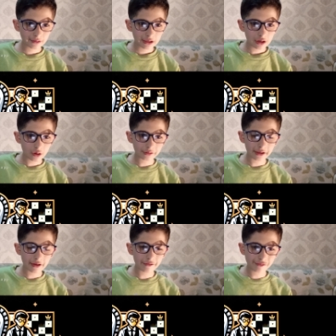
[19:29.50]

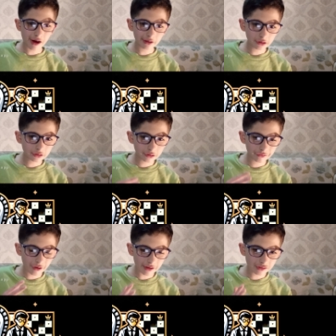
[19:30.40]
okay, if
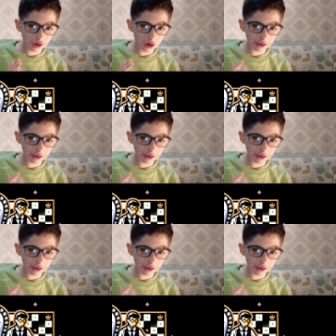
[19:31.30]
I saw